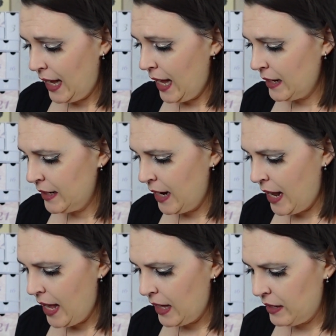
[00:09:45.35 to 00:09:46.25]

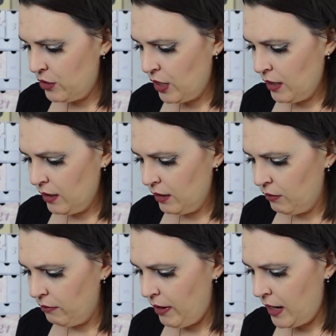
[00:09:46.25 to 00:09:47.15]
anti-aging
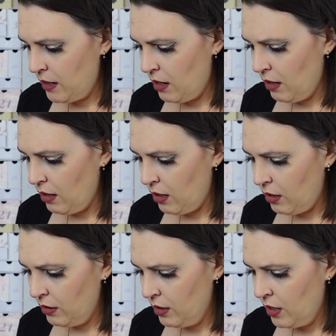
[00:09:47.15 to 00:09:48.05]
retinol